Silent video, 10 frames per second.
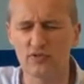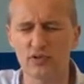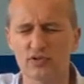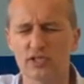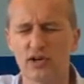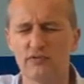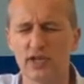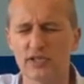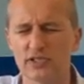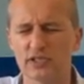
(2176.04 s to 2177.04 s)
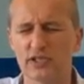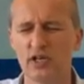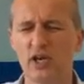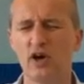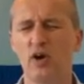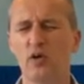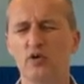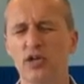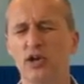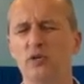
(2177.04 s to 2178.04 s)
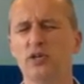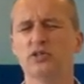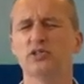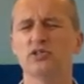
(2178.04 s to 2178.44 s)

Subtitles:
of your salvation, or the only